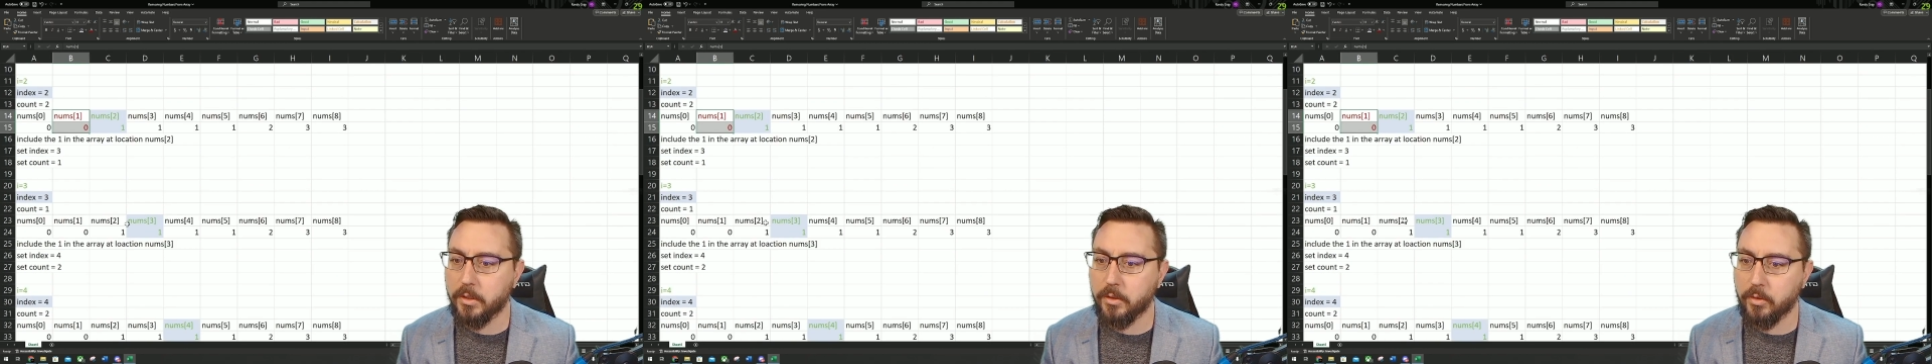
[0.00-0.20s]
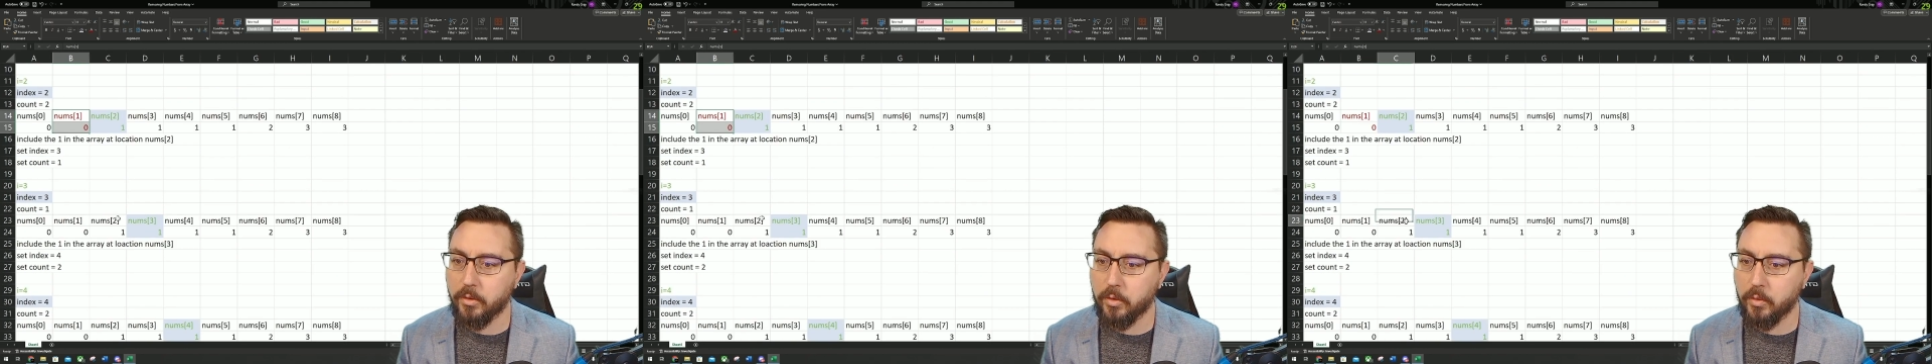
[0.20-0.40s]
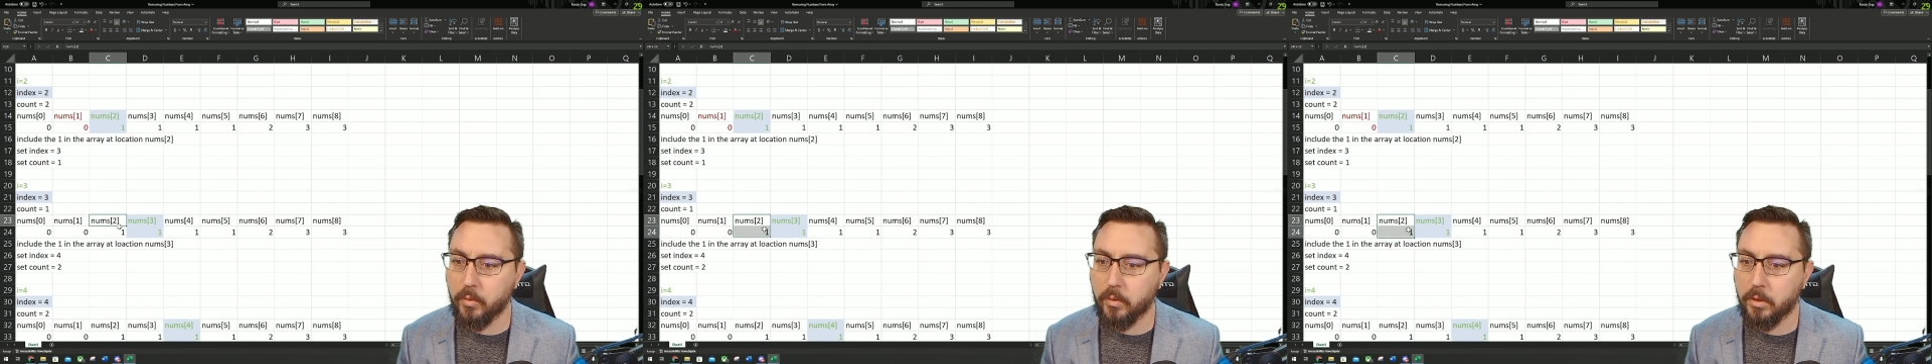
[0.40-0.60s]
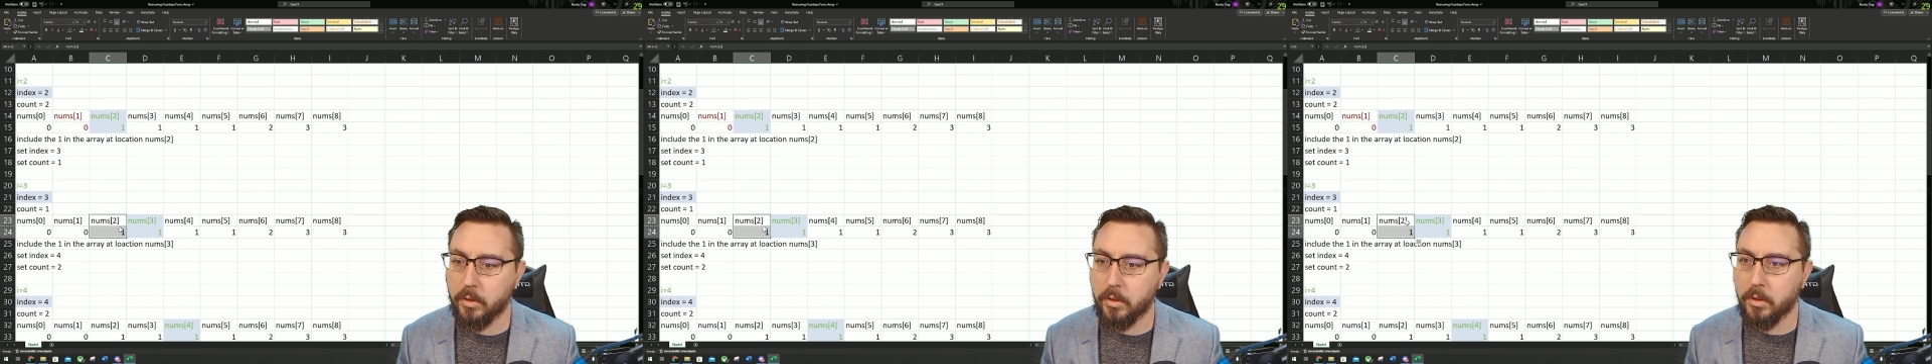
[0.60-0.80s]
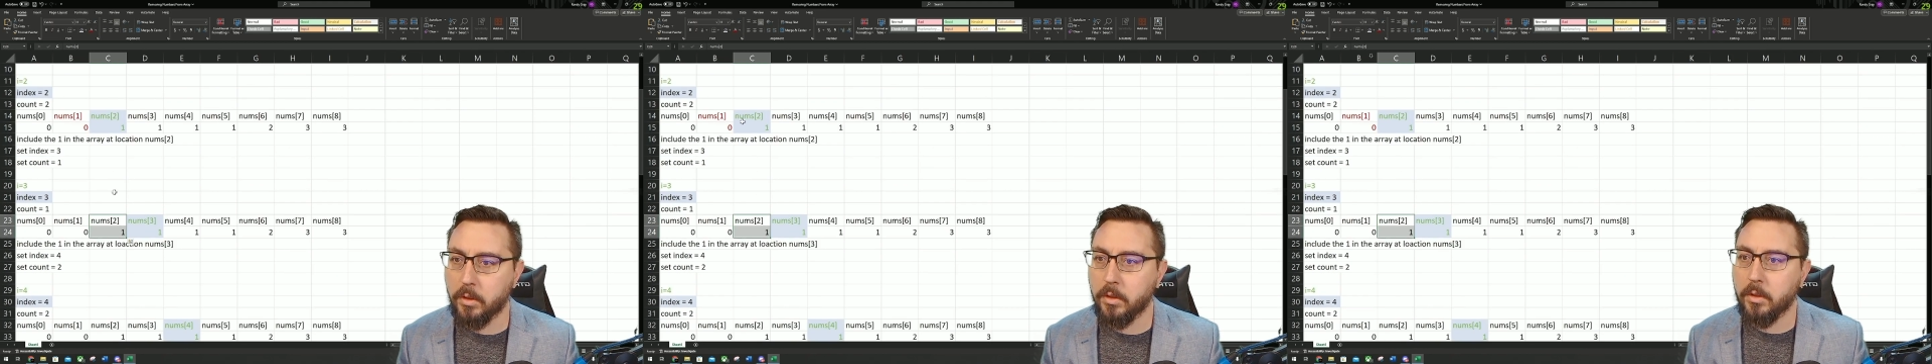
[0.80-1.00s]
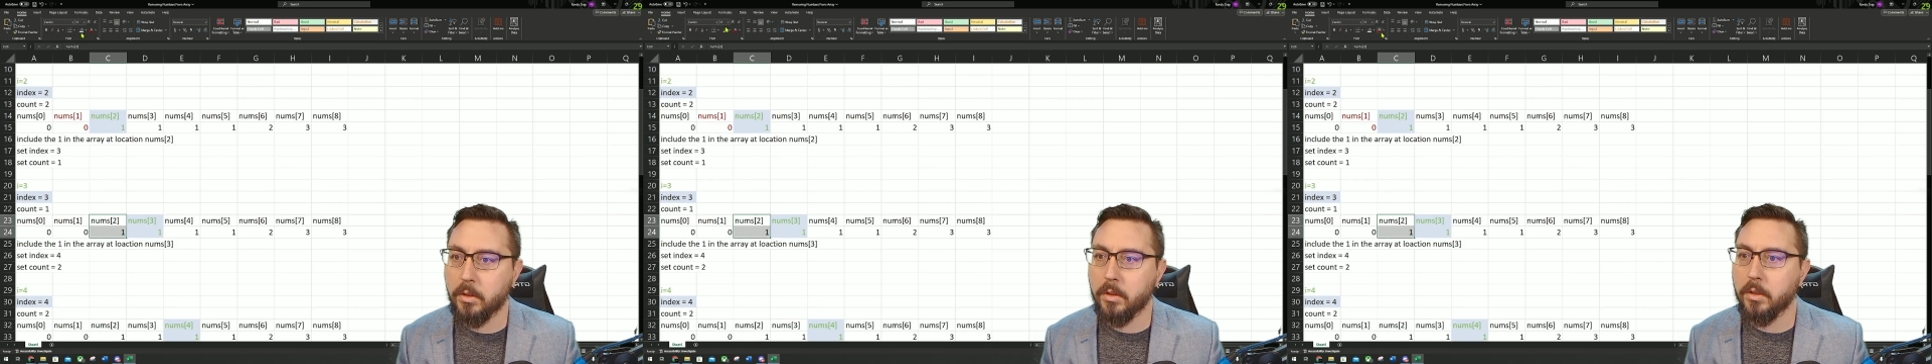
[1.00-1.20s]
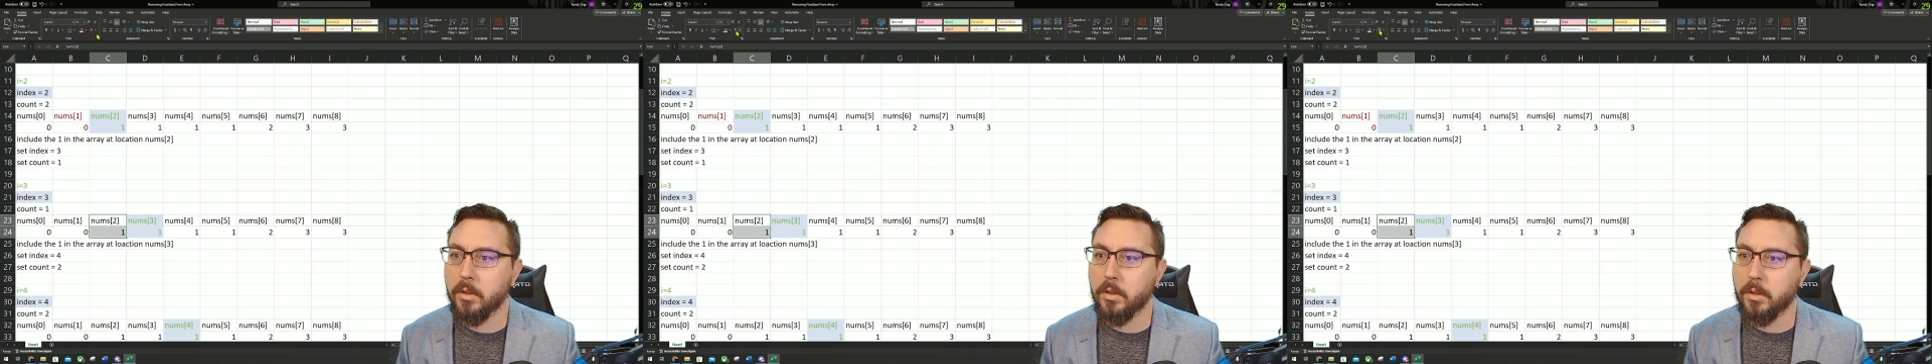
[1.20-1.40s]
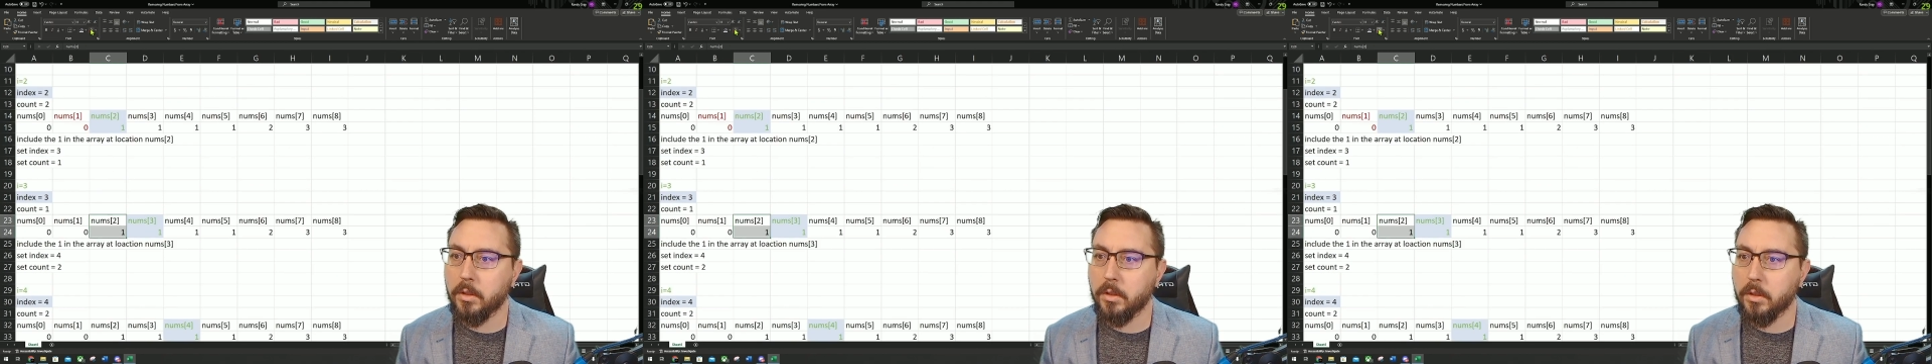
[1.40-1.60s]
to
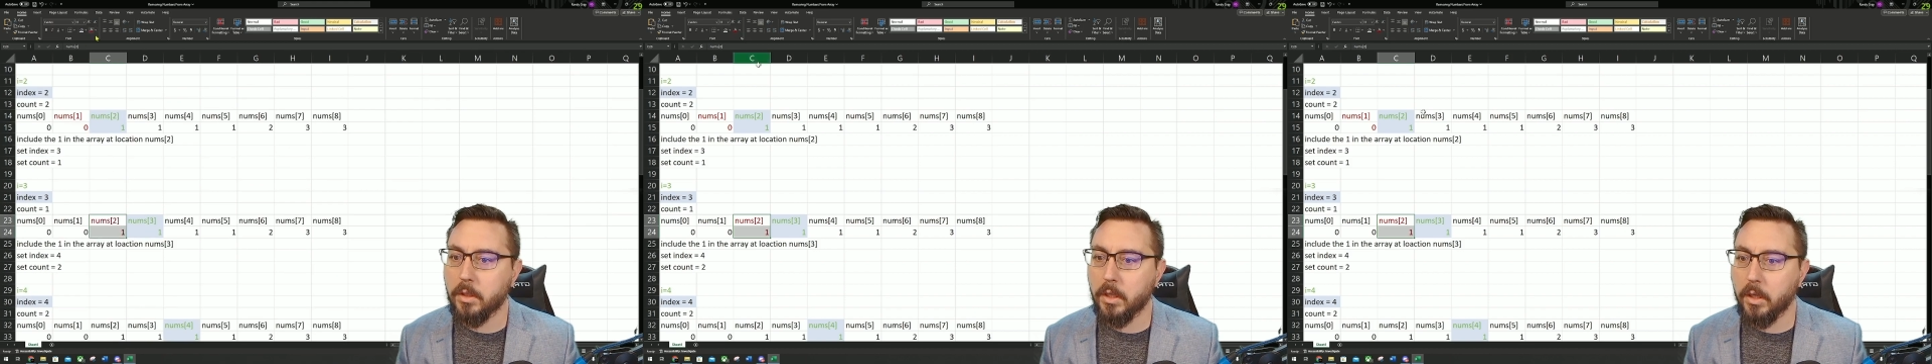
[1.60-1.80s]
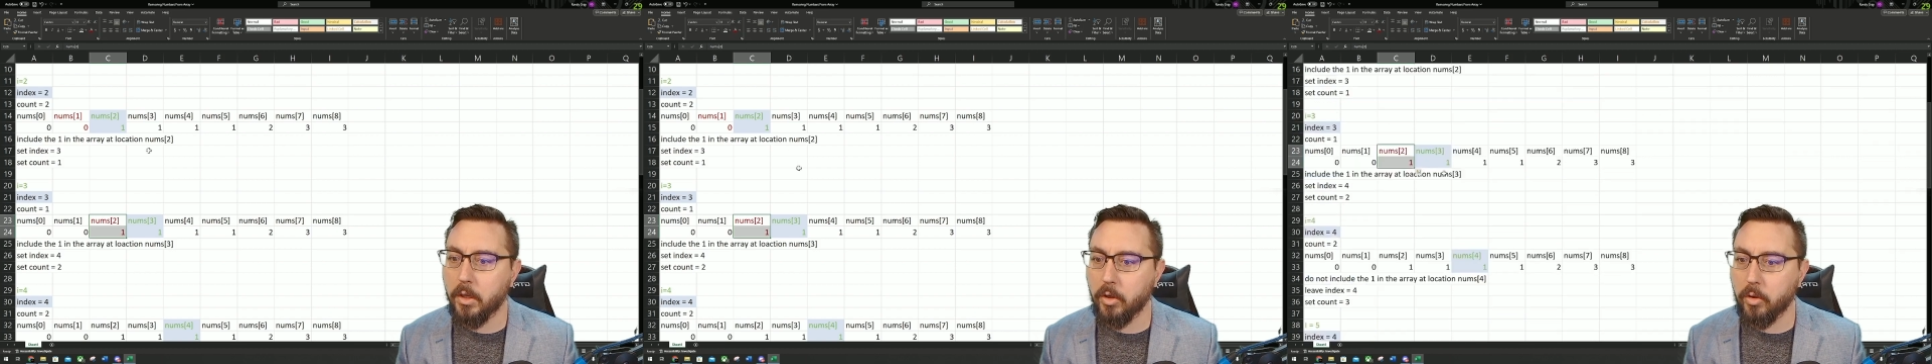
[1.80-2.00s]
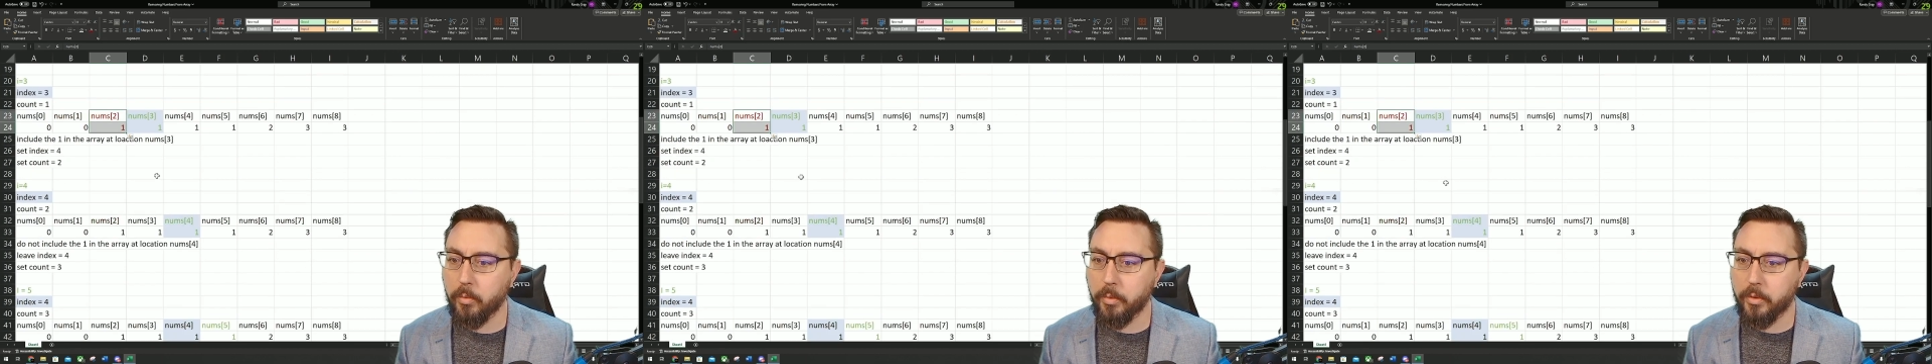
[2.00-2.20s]
help